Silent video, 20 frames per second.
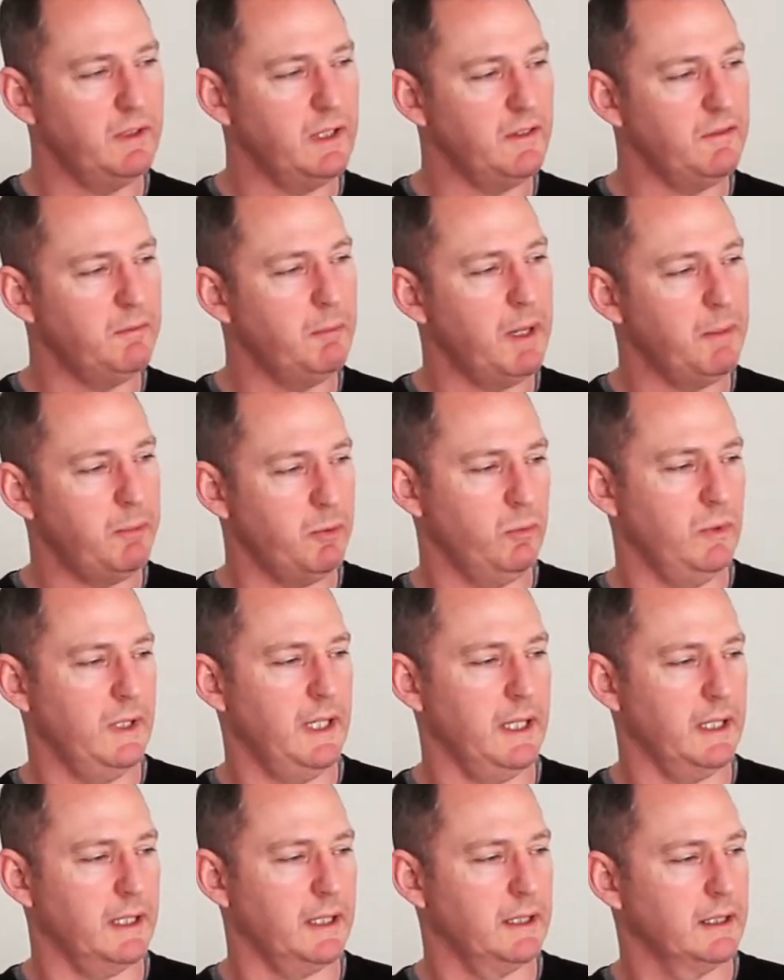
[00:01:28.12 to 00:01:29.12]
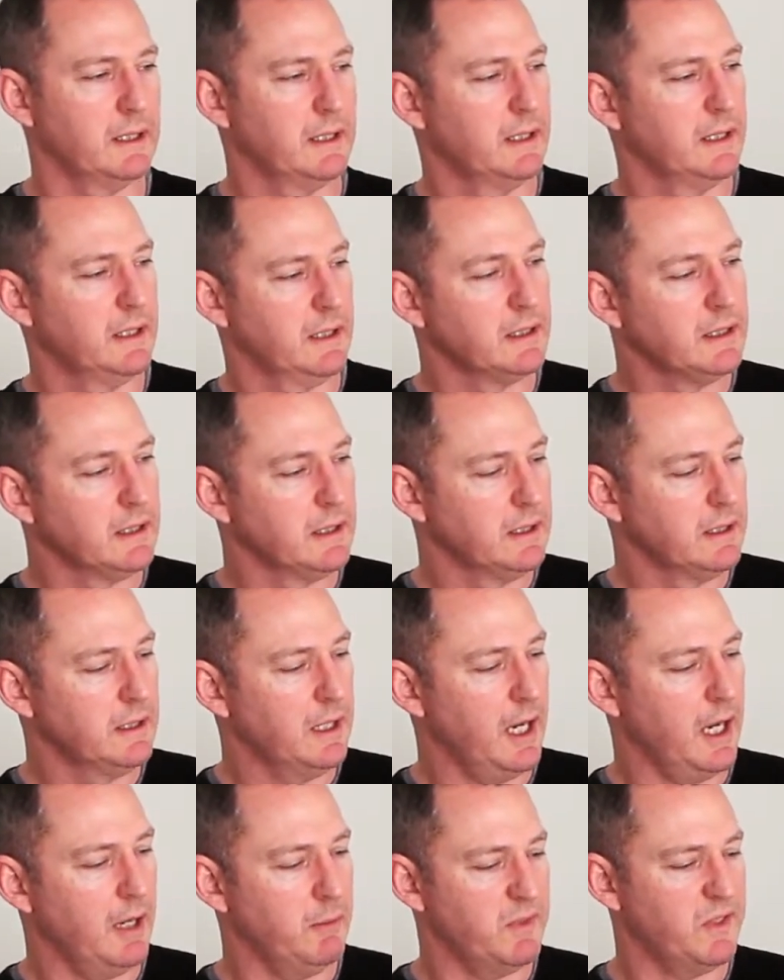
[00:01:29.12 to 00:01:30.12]
leaf maple neck.
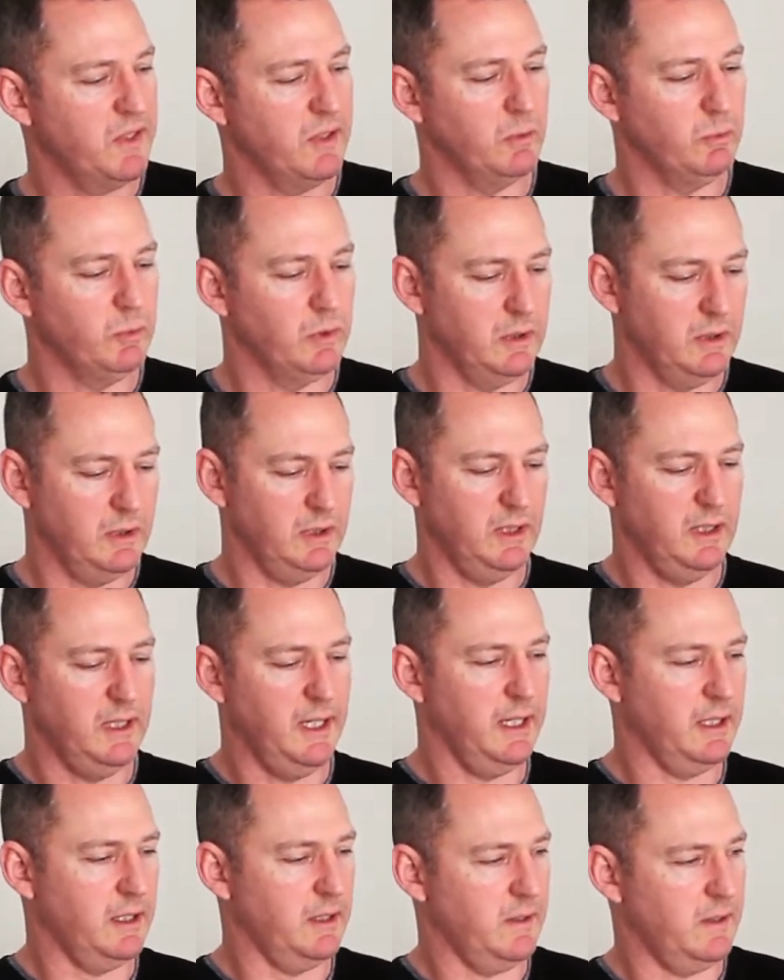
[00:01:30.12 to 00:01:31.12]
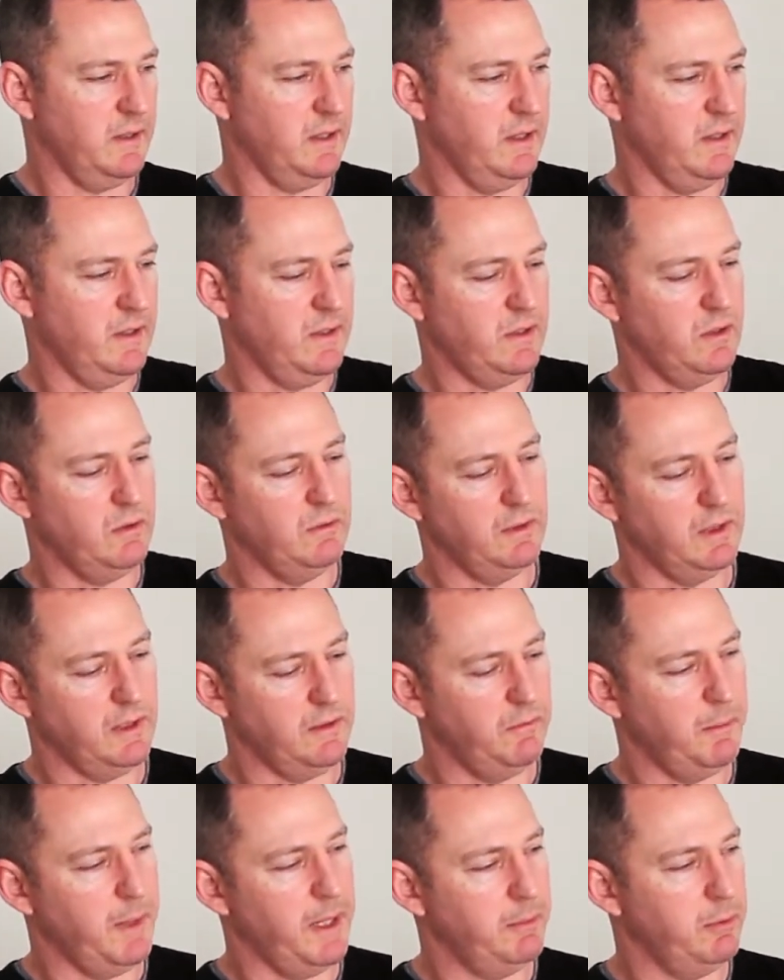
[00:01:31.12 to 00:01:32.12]
So the wood in the neck is silver
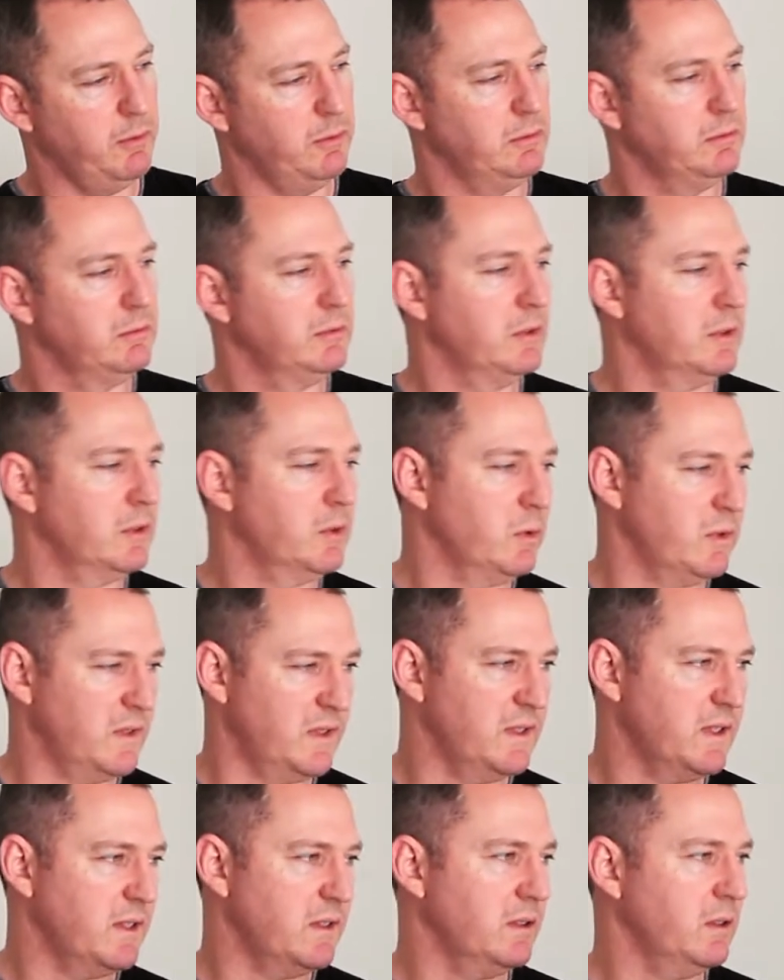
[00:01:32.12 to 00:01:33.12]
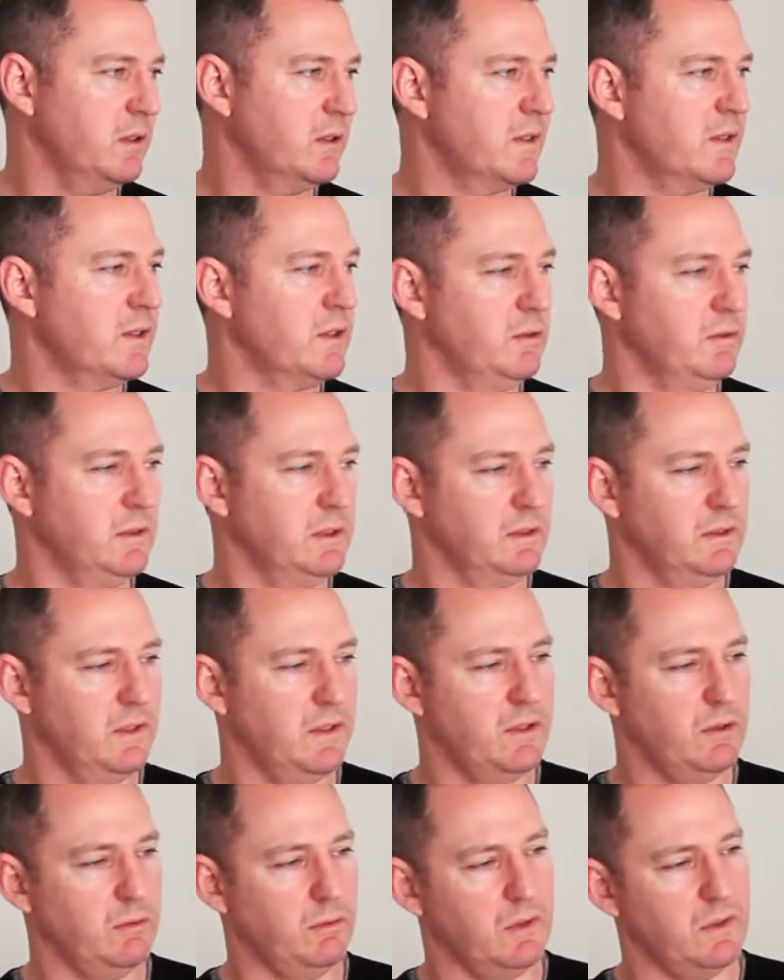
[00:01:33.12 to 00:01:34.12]
leaf maple. Of course, it doesn't look silver; it
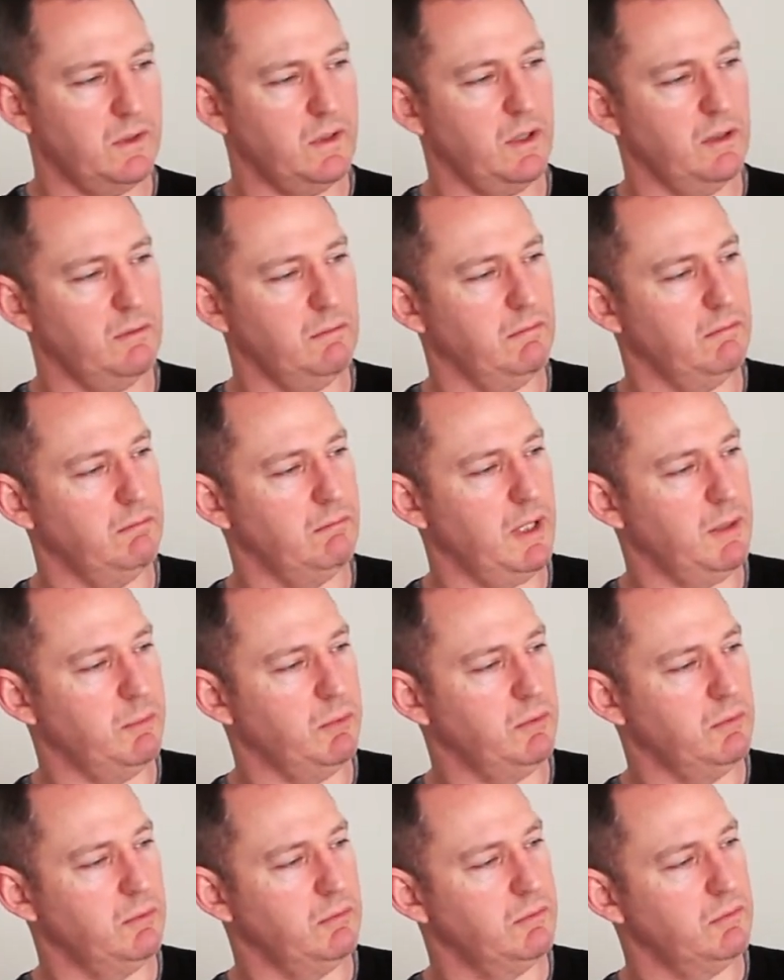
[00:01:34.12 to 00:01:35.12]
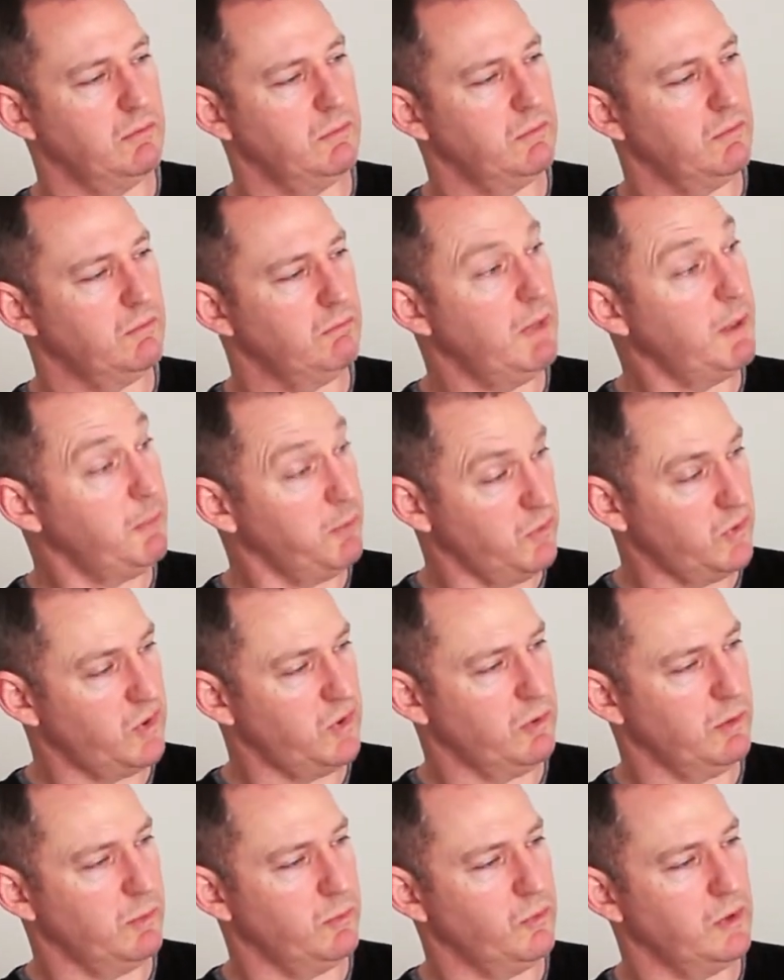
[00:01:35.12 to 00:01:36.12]
still looks like maple
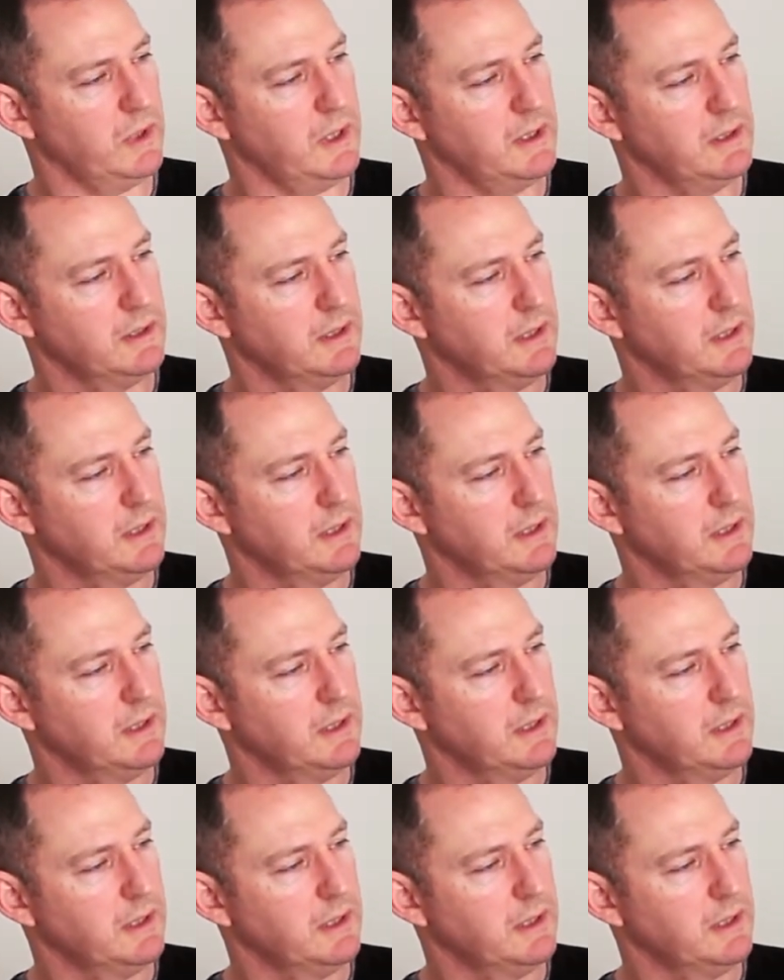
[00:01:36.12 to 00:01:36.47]
syrup, really.